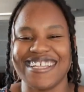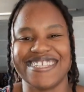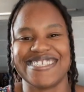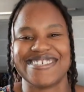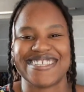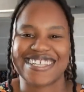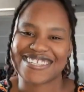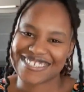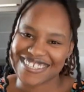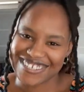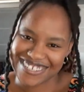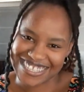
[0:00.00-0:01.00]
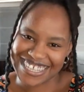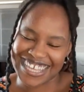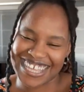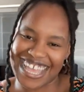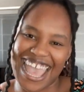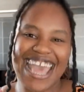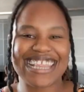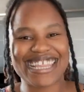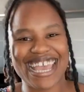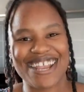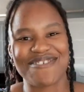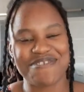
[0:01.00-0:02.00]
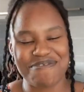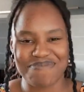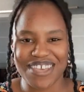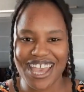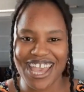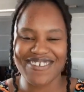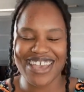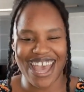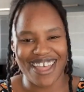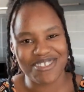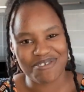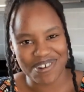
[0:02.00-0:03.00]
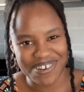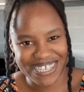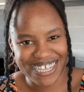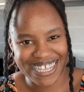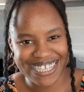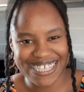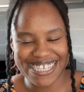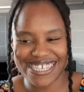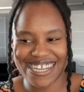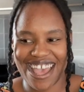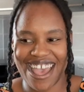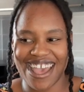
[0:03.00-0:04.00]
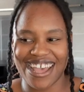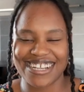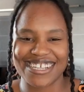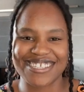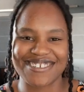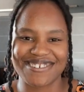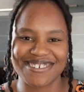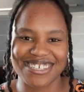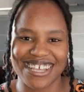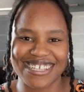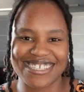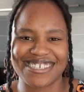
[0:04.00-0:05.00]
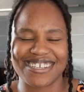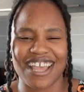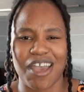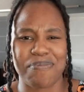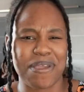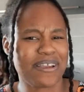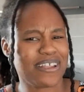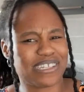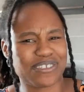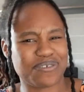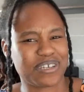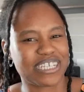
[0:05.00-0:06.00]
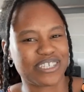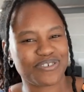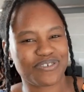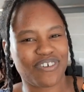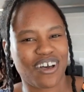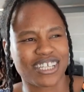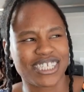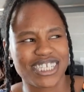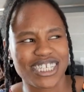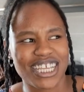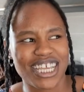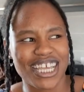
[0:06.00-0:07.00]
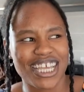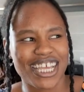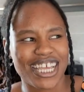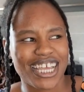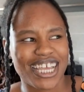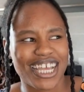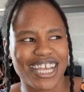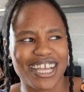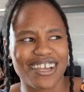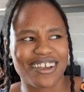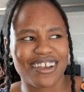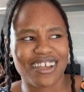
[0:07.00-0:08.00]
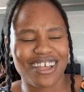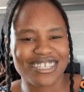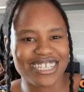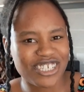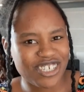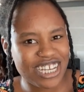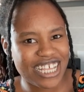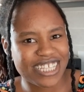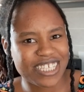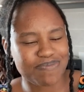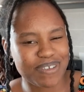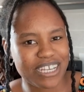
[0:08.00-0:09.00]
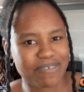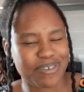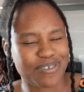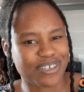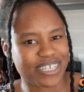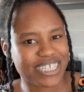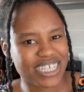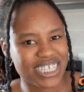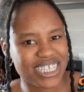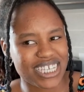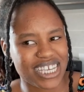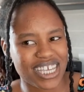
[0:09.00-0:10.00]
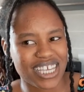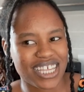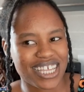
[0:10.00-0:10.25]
So that was a good thing. And then from there we had the road test, and in the road test apparently I was going too fast. I was literally at the speed limit, which was 60.